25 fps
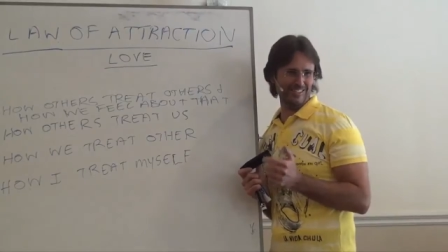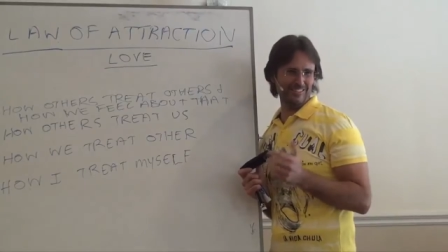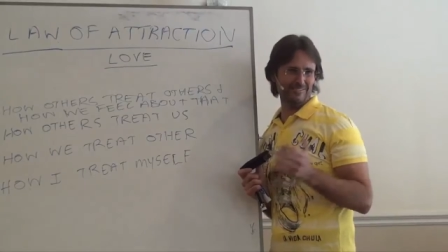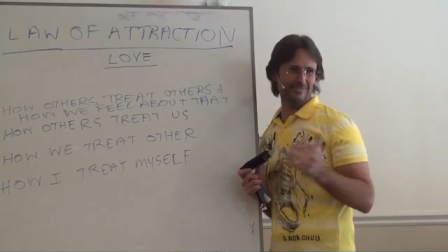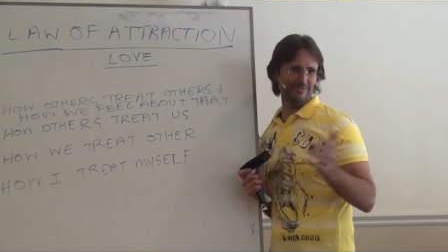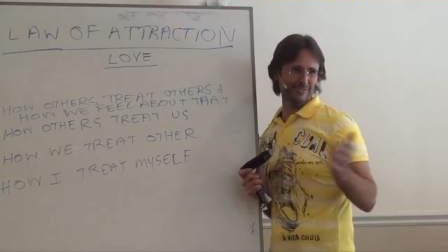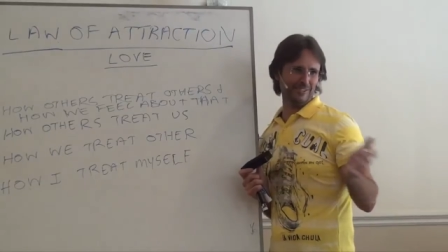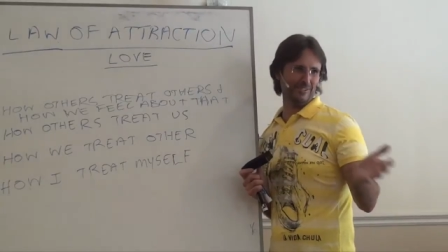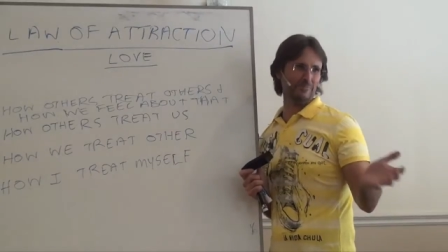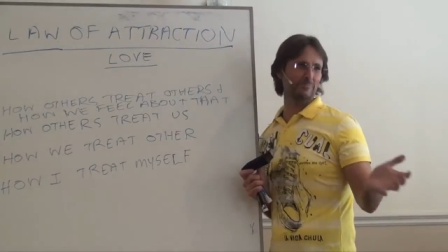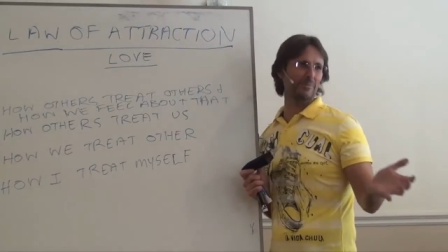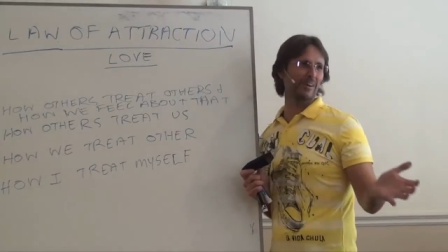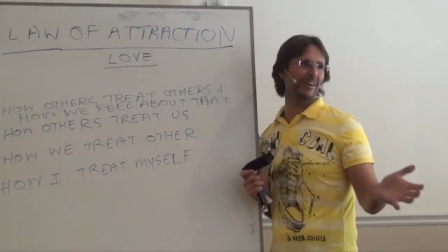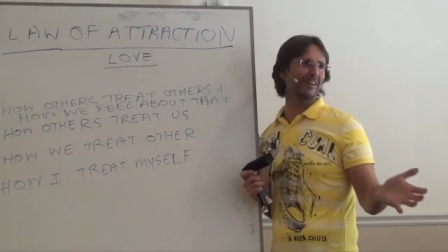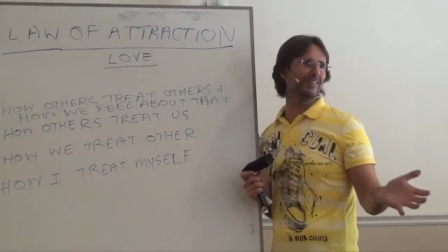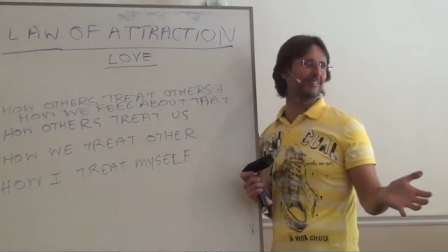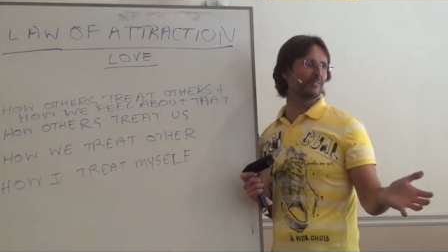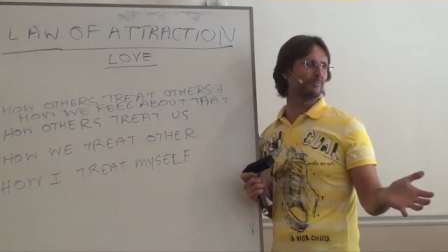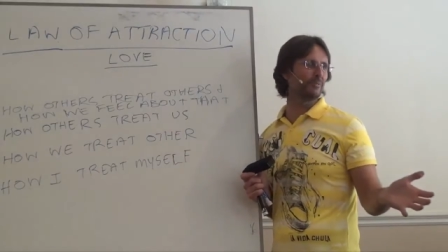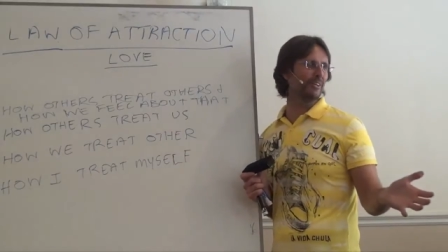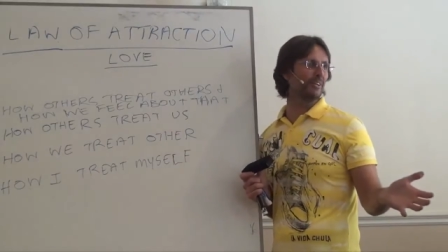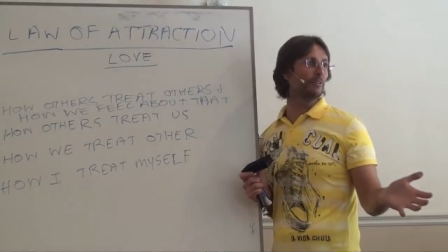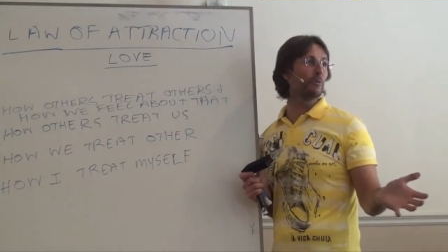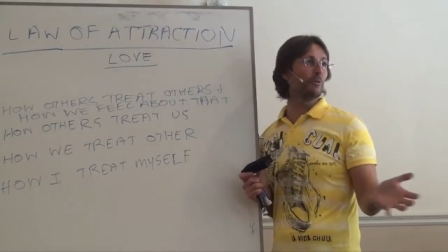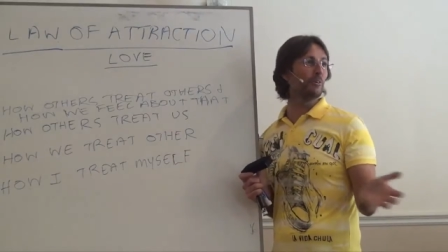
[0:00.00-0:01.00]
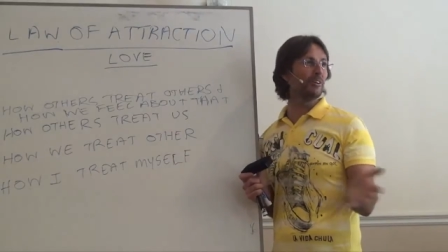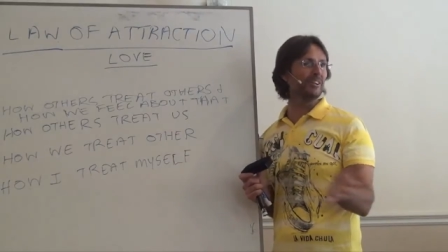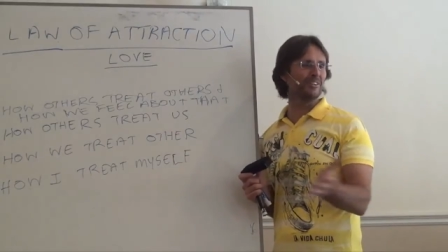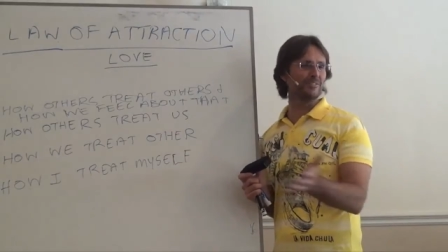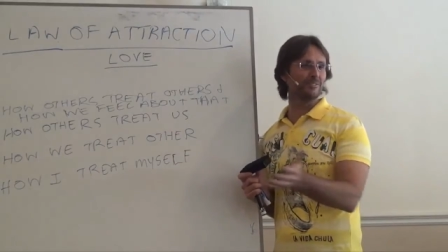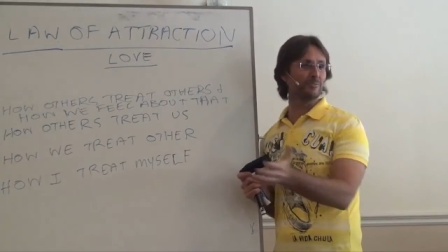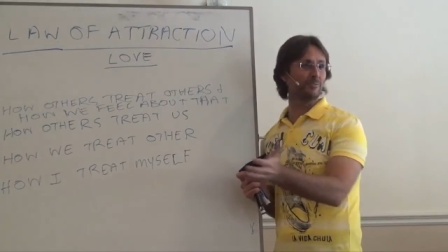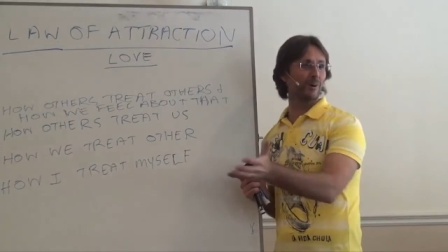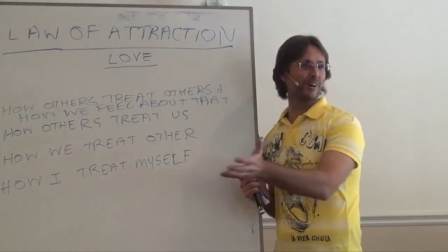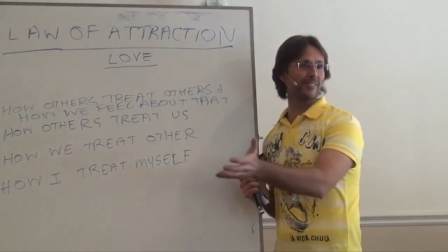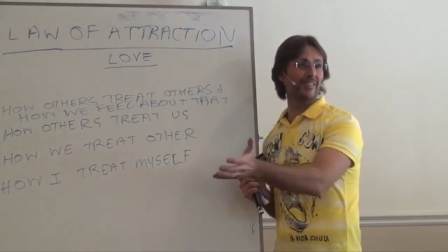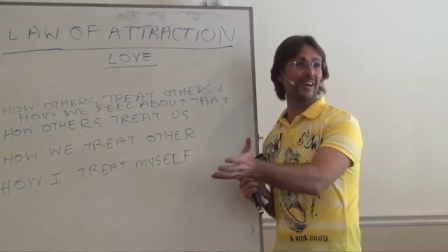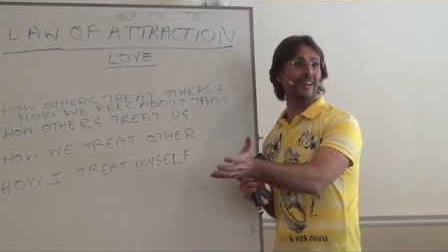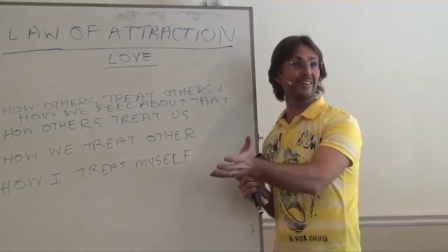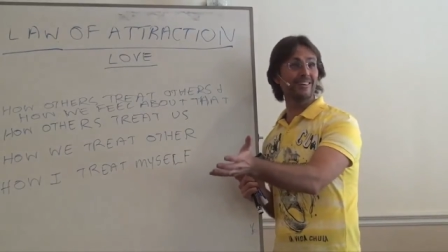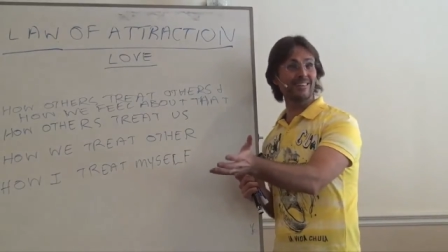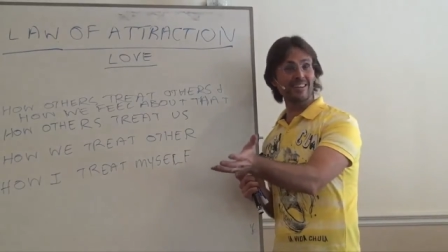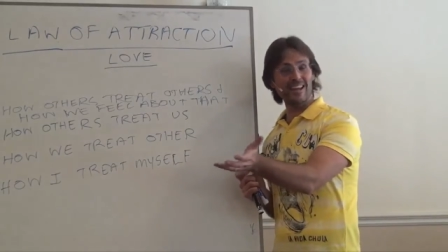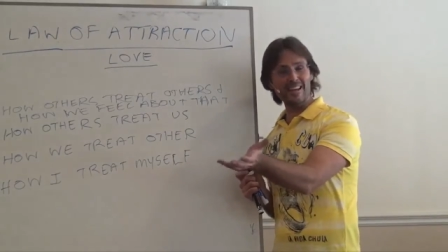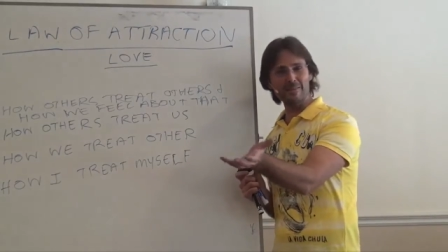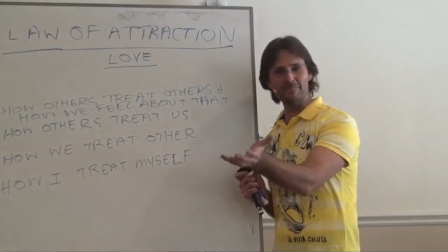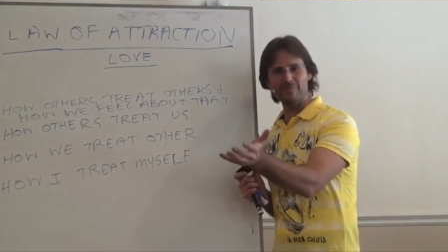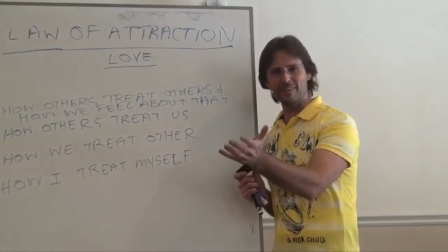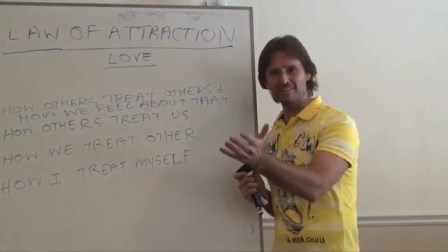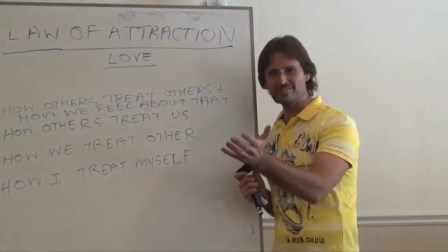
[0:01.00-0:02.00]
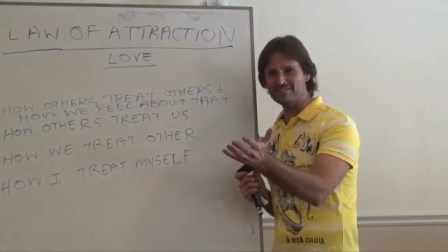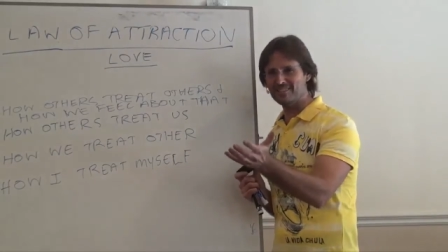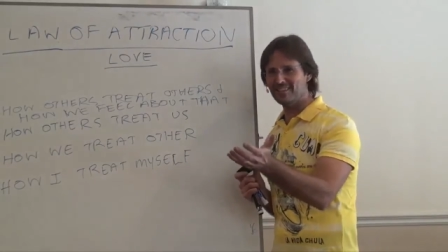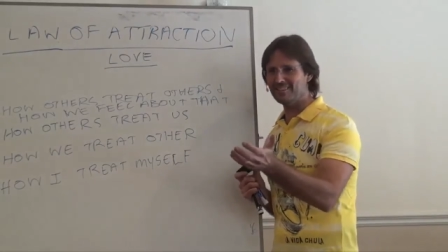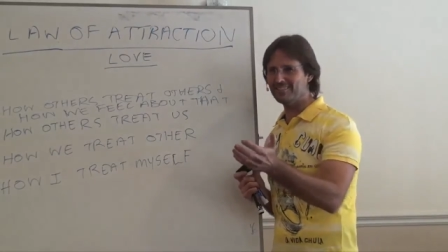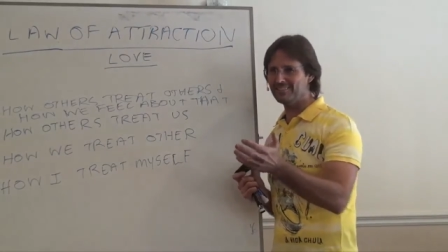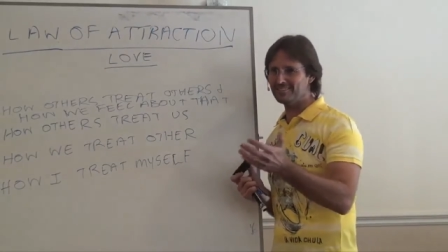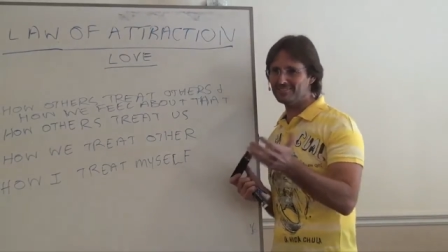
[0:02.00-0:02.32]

and if you compare the recording to what they claim I said,